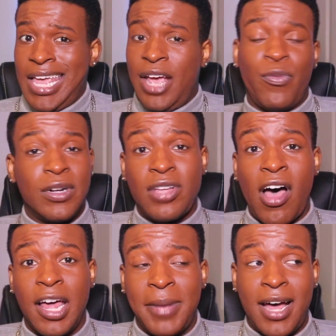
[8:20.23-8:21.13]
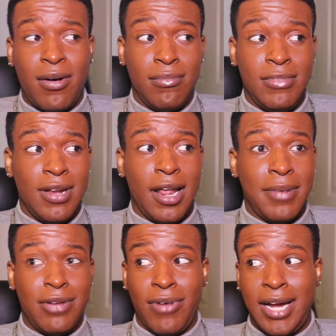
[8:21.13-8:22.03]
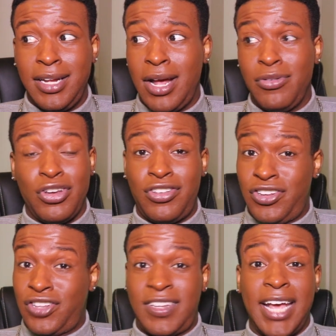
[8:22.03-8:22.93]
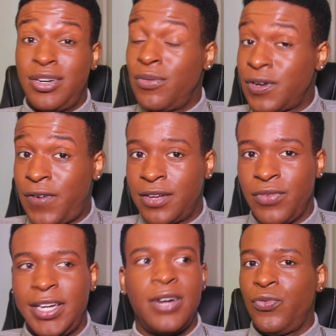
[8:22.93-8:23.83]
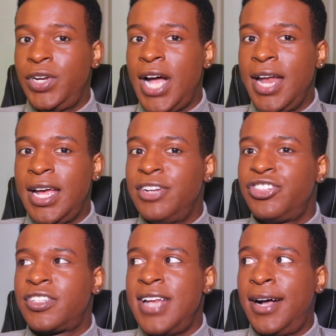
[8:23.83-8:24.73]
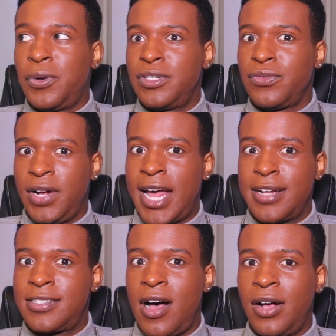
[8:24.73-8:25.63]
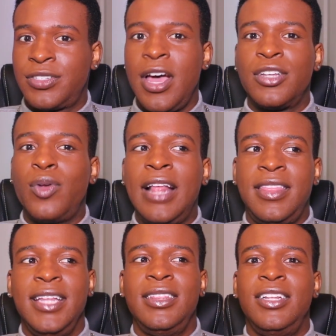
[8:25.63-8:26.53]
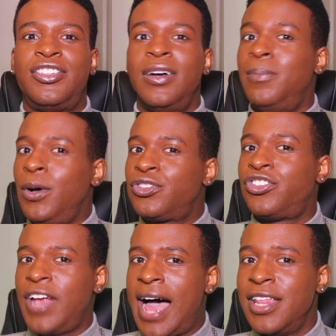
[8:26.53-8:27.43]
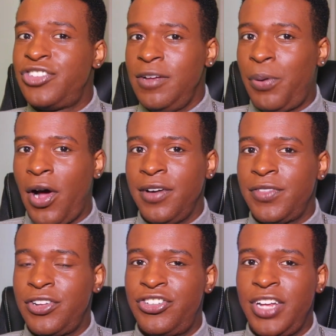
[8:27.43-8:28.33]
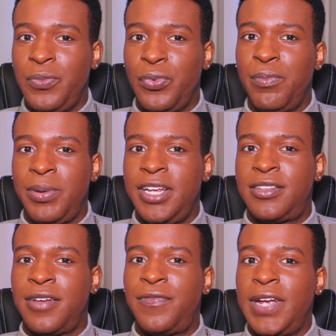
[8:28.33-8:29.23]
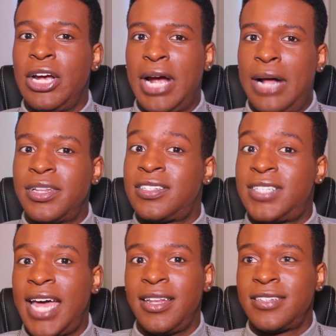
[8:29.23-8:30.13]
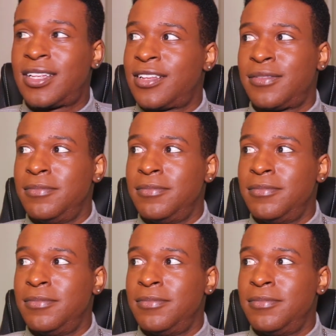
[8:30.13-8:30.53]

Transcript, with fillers: if we're talking about, you know what I mean, radio, just taking over the fucking radio, Rihanna is just not going to run out of songs. So I think that the most challenging part of this shit will be to figure out the set list, because